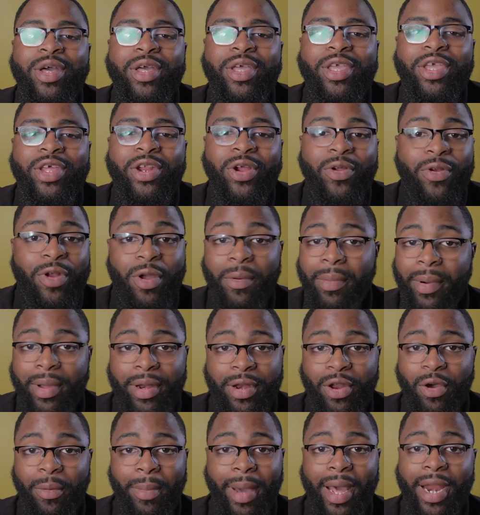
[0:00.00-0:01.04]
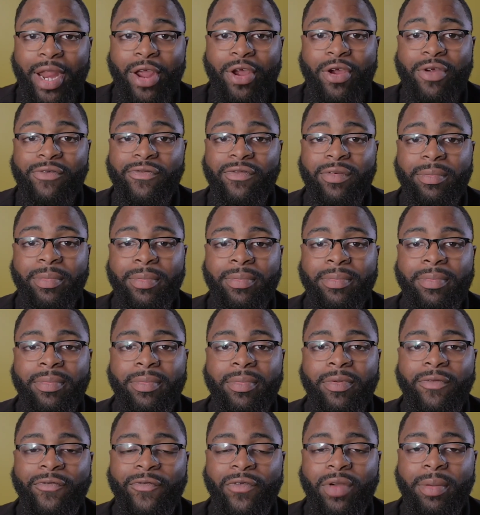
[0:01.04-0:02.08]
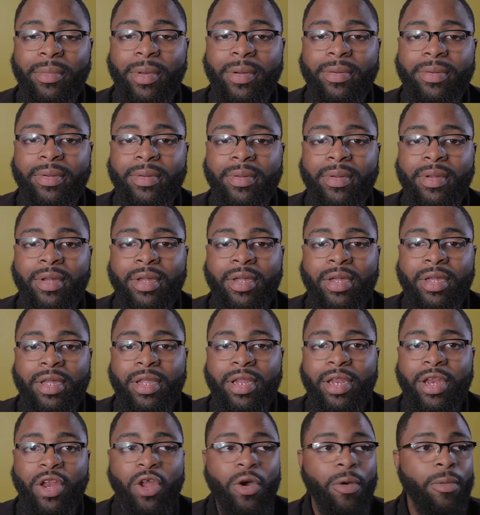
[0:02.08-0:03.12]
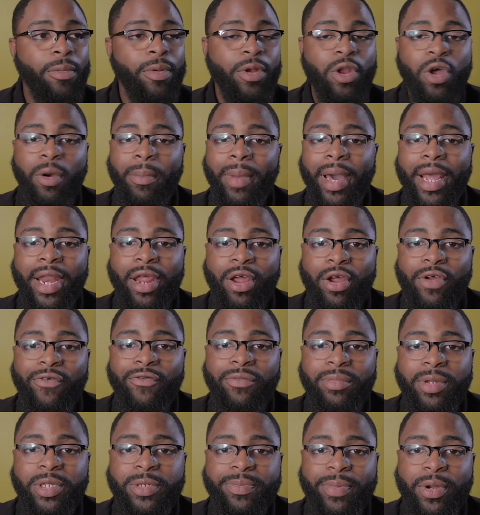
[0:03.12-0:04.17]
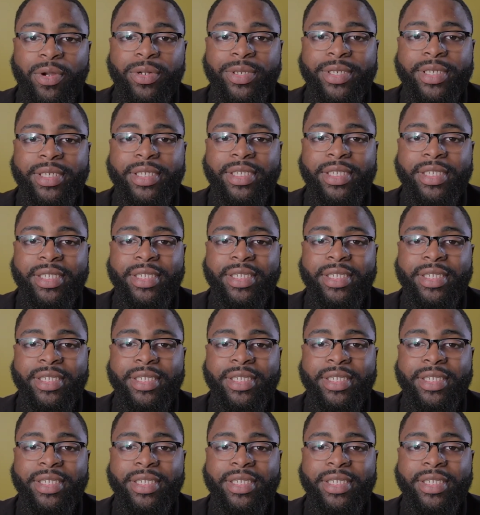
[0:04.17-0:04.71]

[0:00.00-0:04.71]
nobody heard from him? Nope, nobody heard from this person.